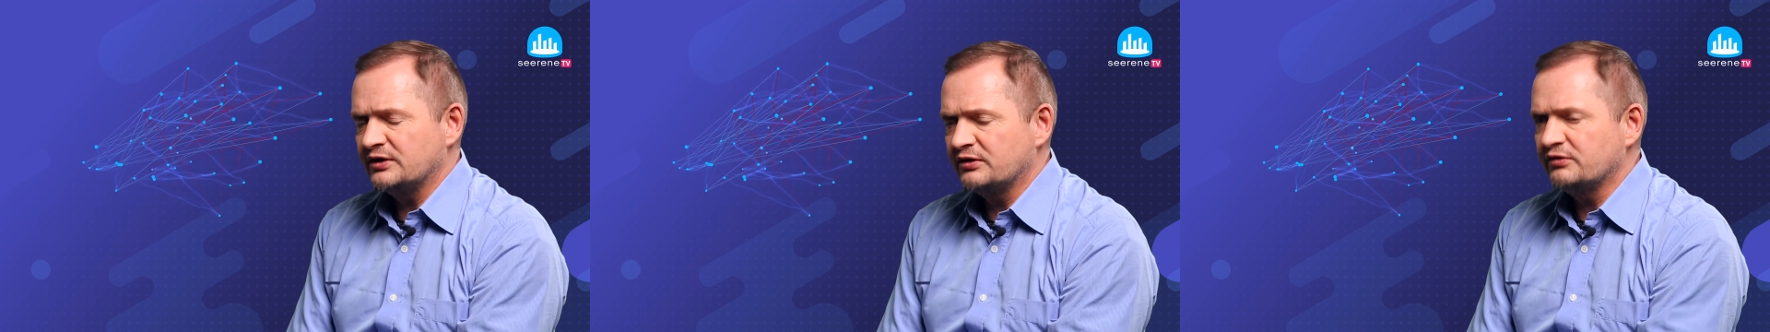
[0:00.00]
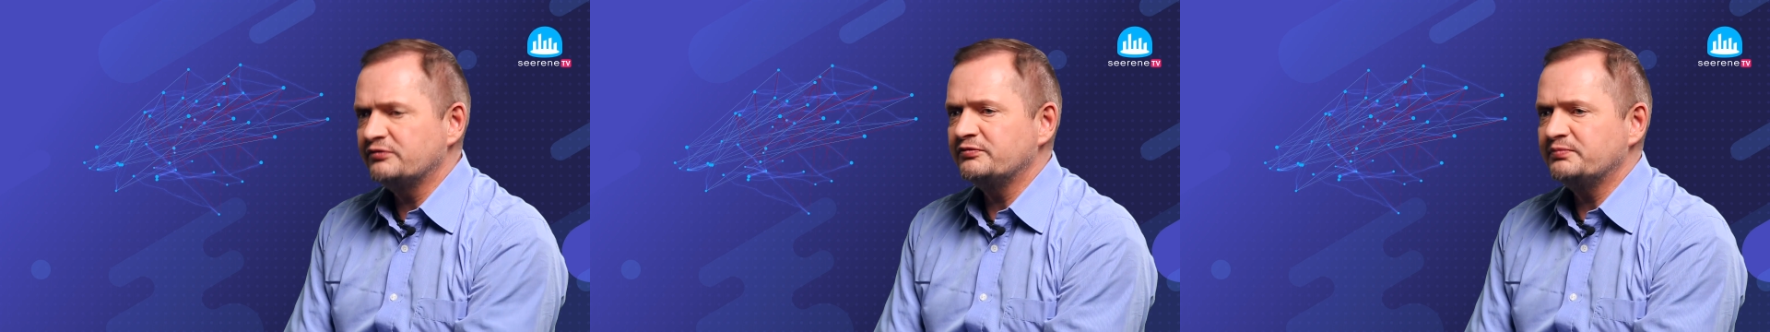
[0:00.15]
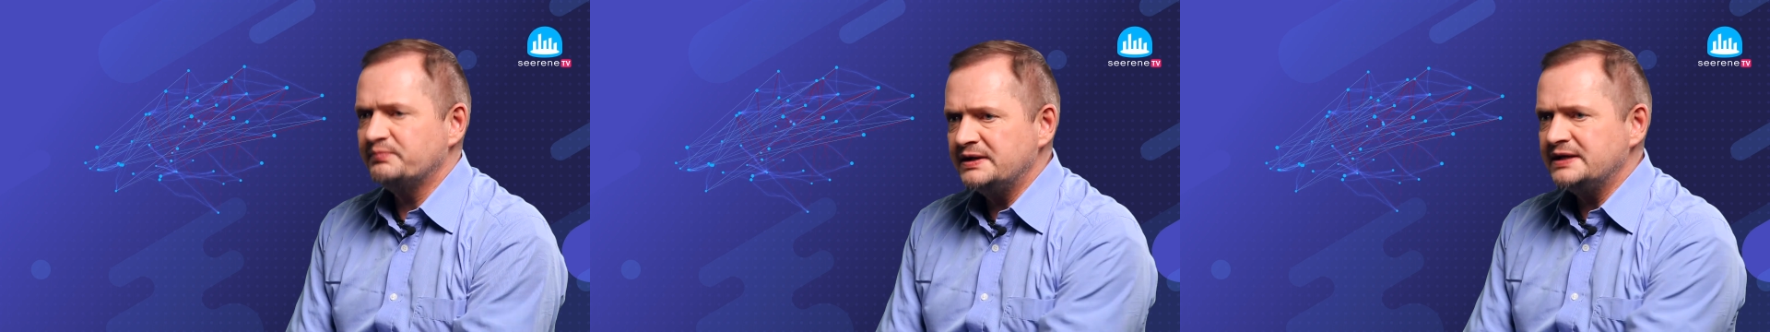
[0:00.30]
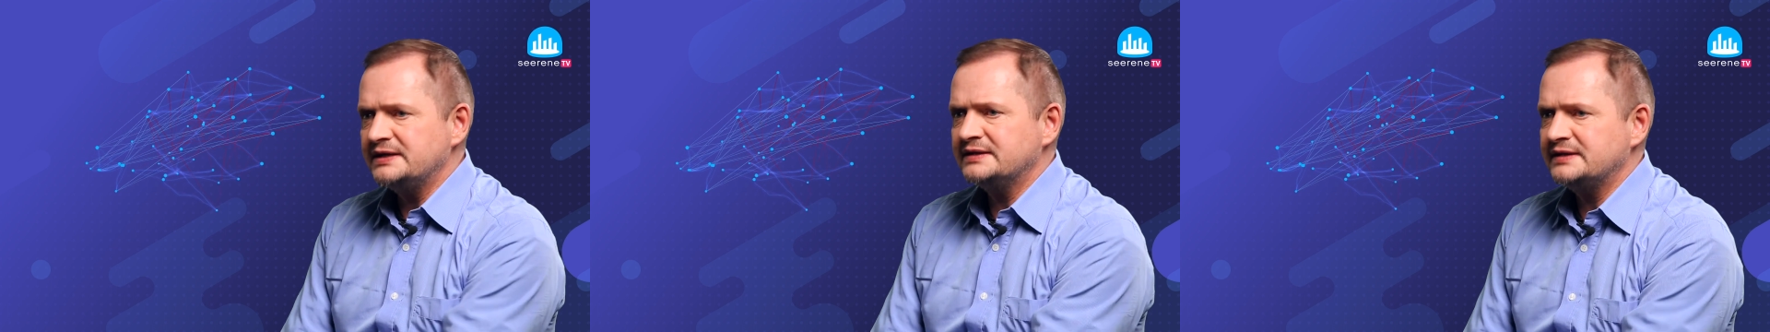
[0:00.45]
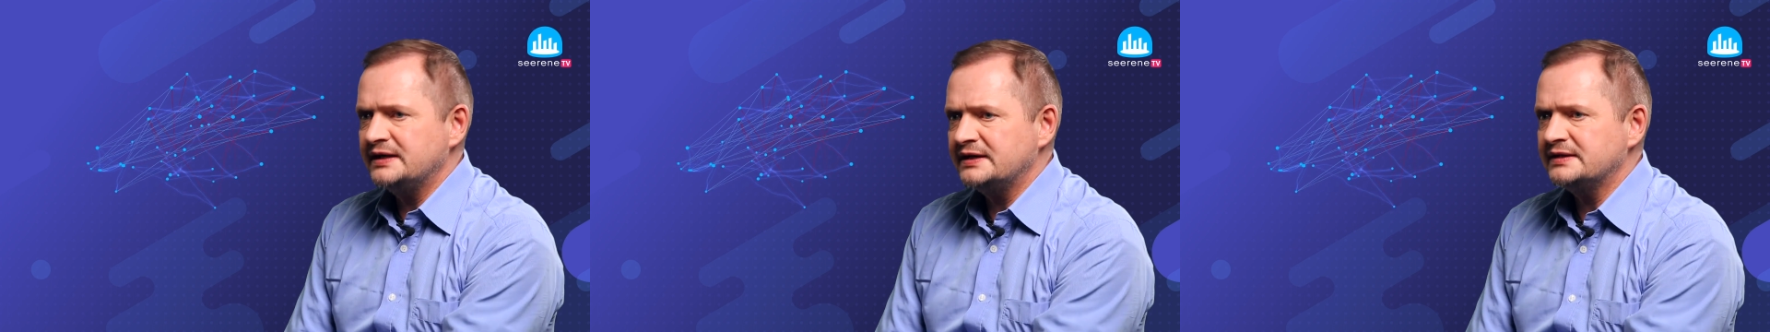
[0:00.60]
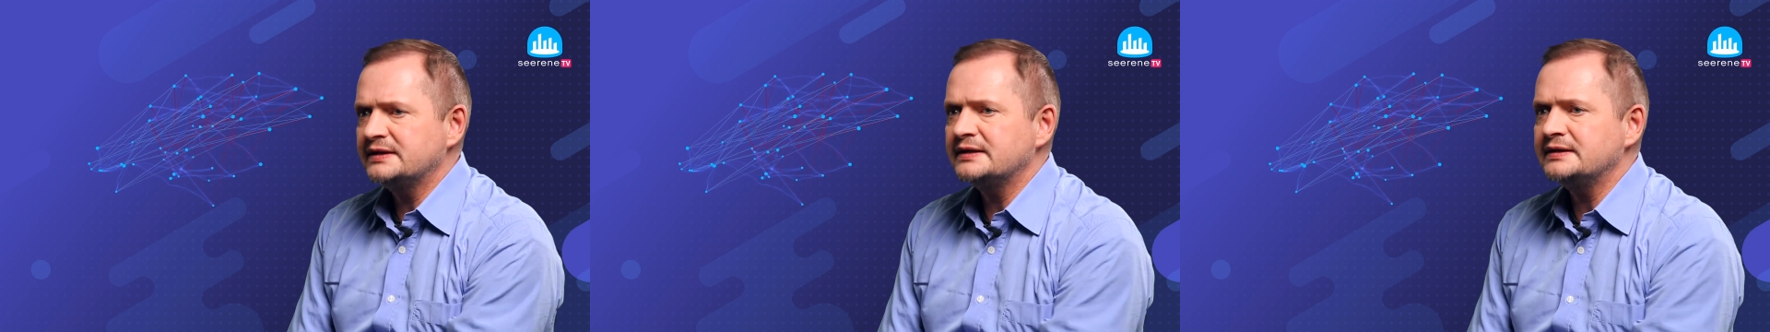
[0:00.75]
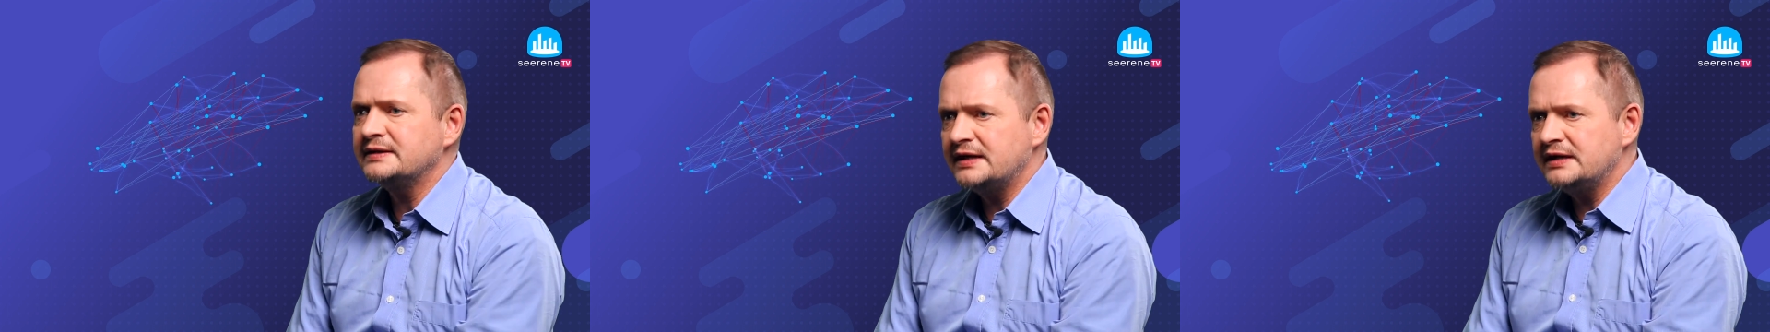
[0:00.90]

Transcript: of big data,